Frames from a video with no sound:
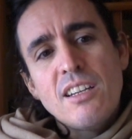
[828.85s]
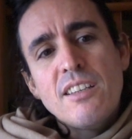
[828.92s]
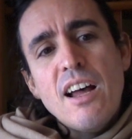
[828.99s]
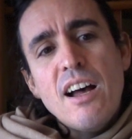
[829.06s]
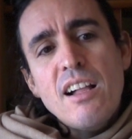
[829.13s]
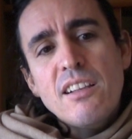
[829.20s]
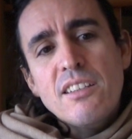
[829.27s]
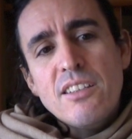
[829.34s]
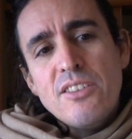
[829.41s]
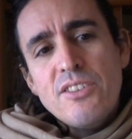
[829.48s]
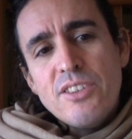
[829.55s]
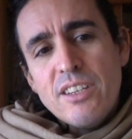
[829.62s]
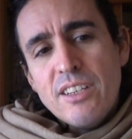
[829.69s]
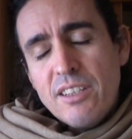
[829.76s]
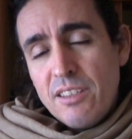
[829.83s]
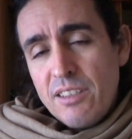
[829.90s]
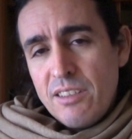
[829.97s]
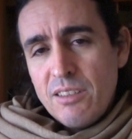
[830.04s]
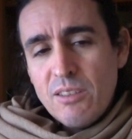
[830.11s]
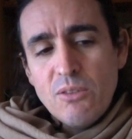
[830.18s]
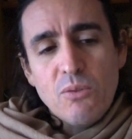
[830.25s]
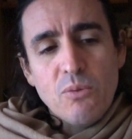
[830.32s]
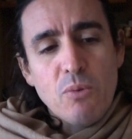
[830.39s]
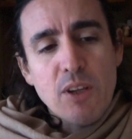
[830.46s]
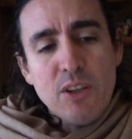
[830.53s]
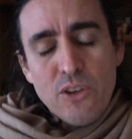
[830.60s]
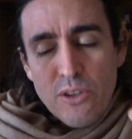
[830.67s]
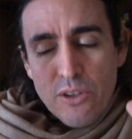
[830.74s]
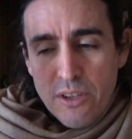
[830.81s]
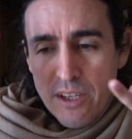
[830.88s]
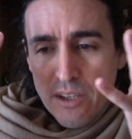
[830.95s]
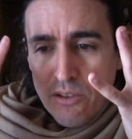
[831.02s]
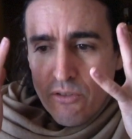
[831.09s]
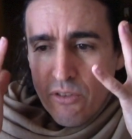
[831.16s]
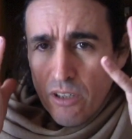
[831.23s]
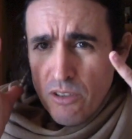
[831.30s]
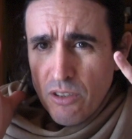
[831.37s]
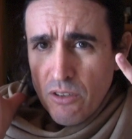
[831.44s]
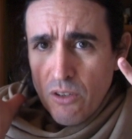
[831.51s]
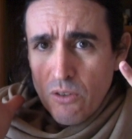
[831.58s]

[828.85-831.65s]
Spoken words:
Knowledge is when the instruction